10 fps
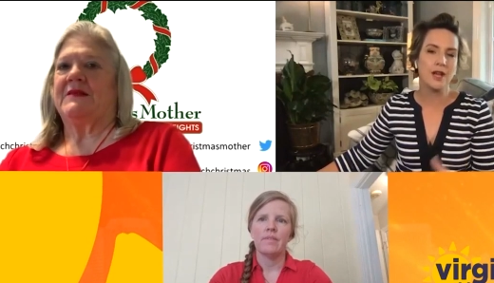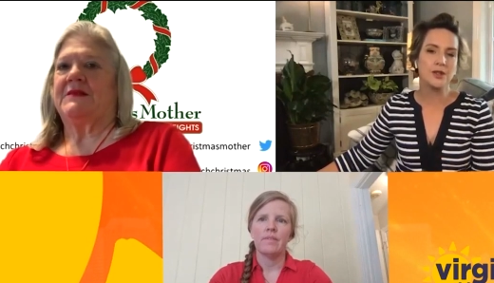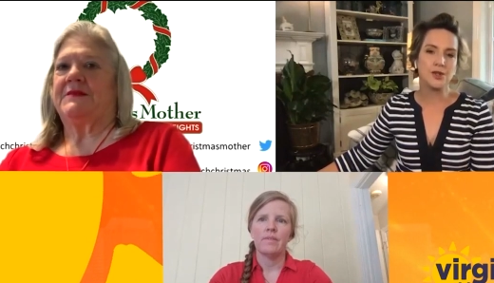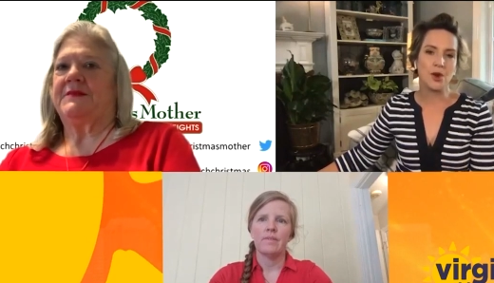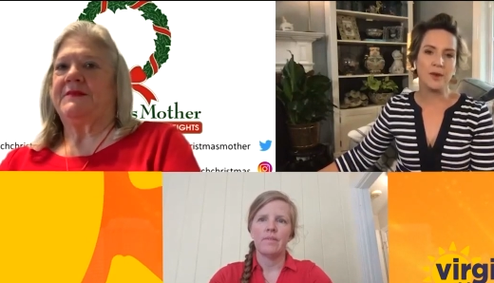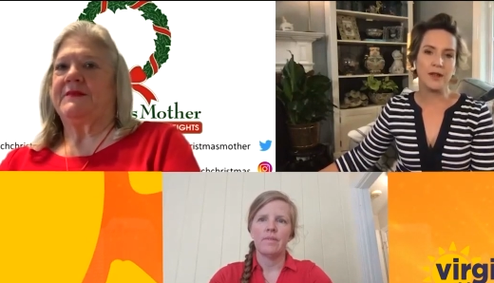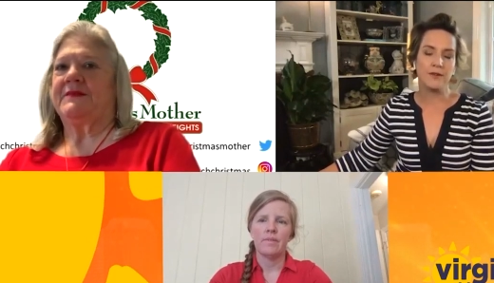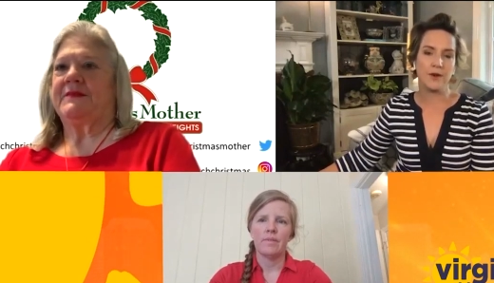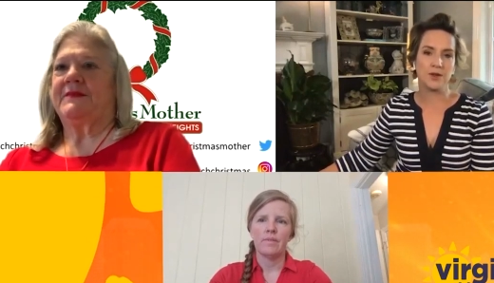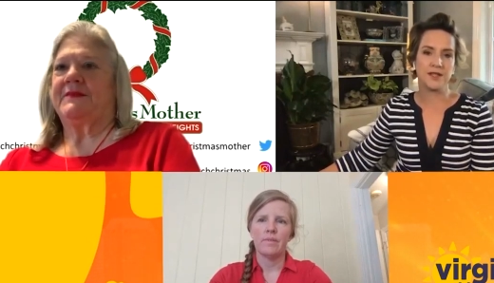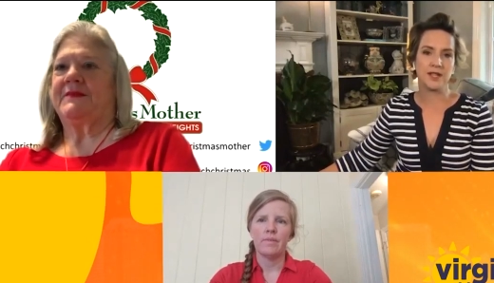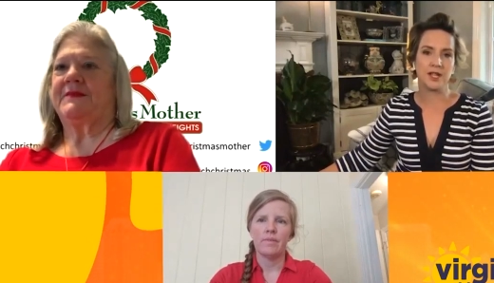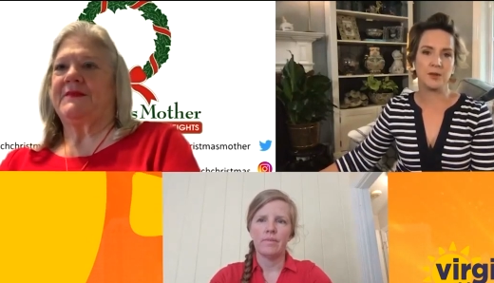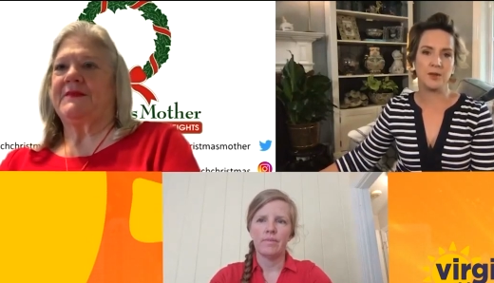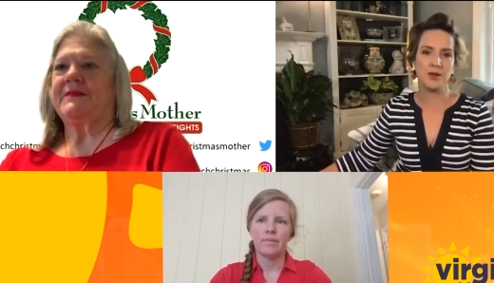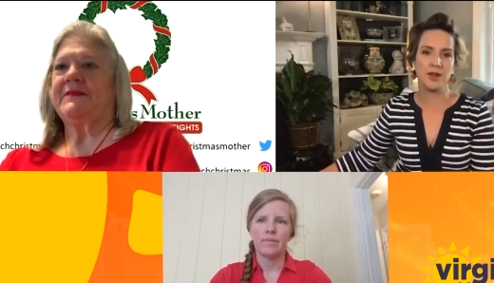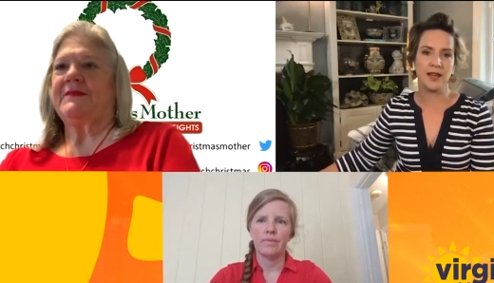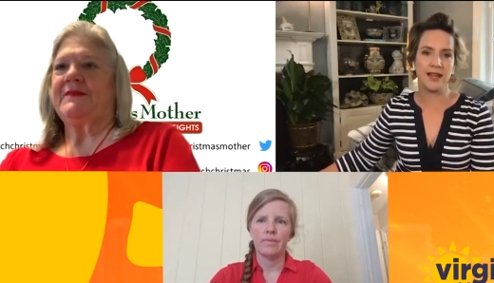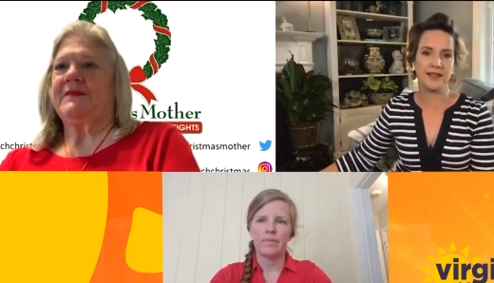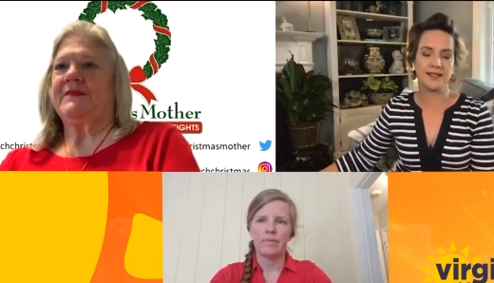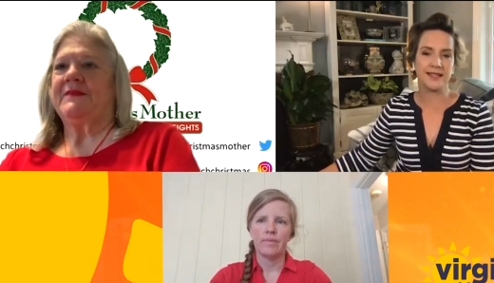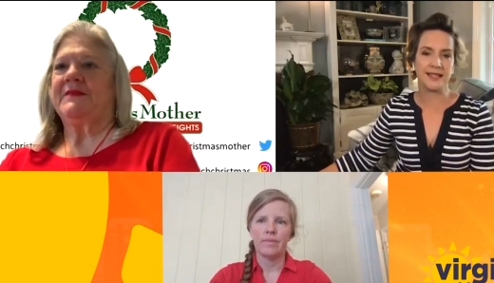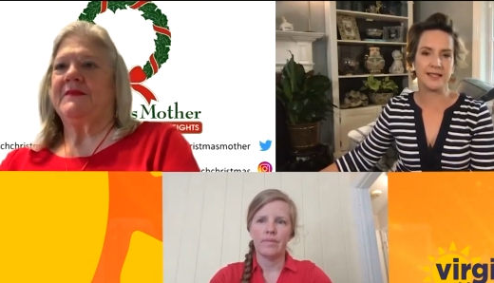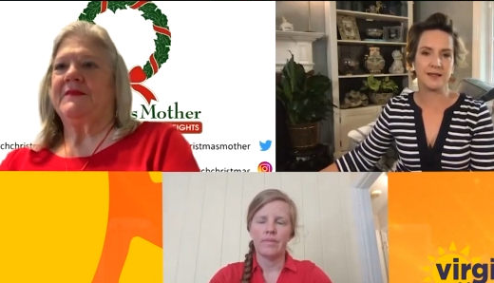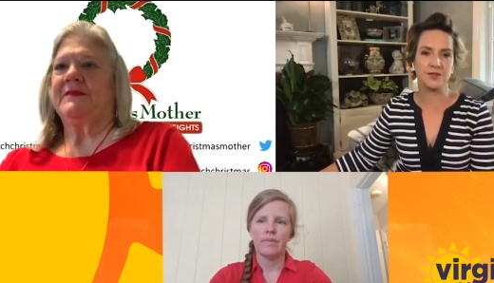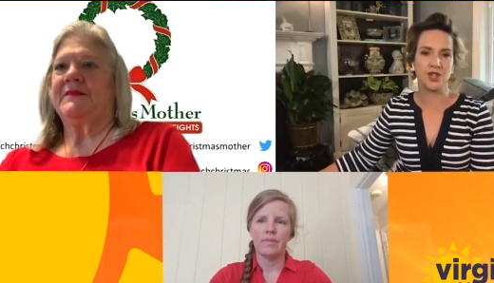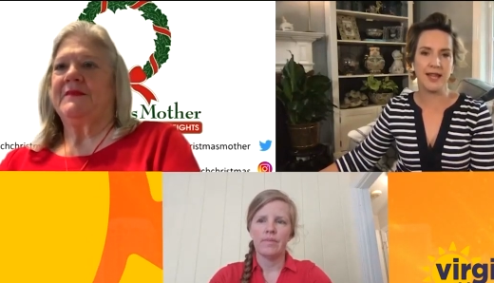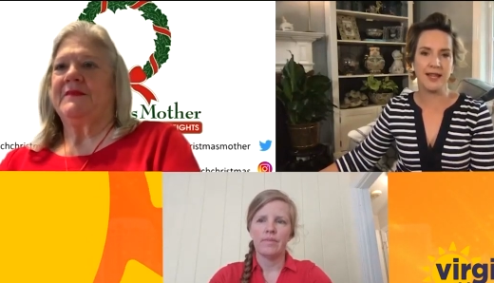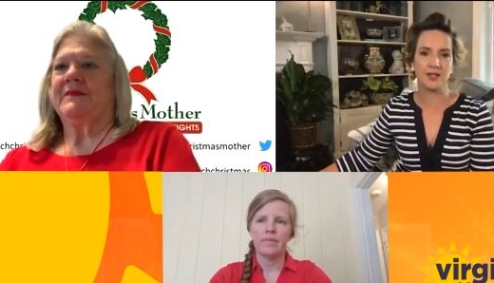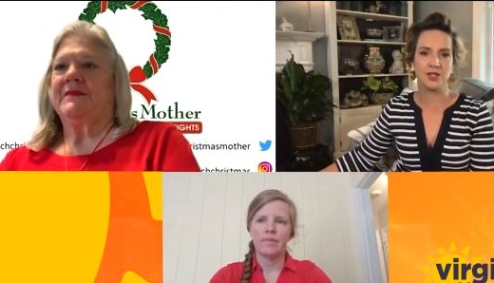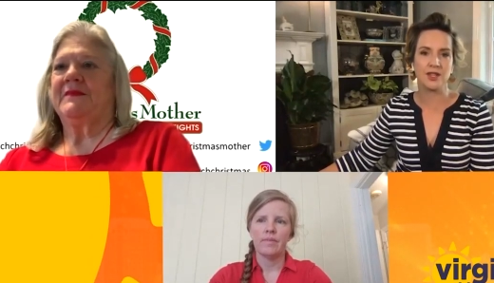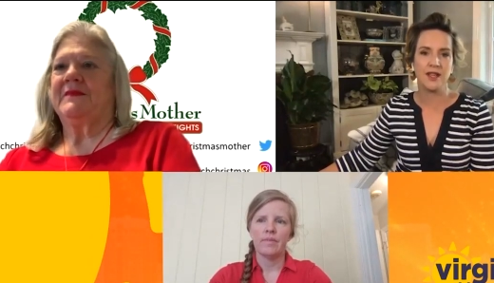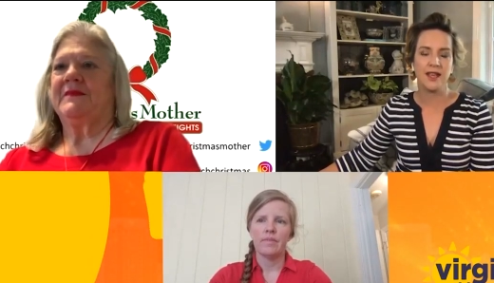Speaker 1: so many folks in the community and as things have changed